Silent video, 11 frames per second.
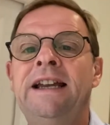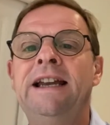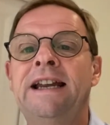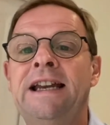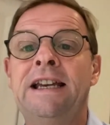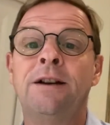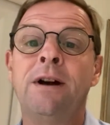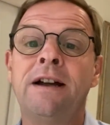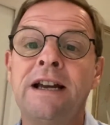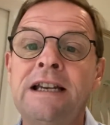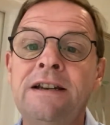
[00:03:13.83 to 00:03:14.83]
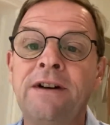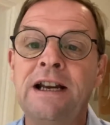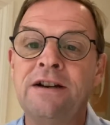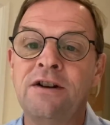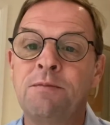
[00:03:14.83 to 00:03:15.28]
It ain't going to add any
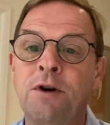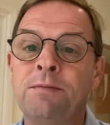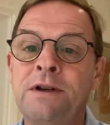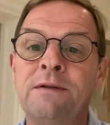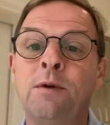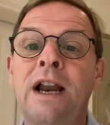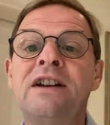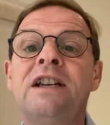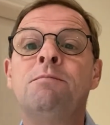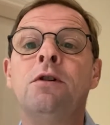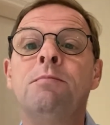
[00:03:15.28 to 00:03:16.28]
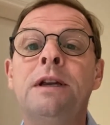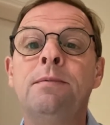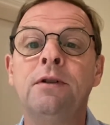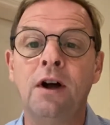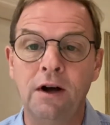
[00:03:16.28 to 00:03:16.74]
value to the property and will actually put people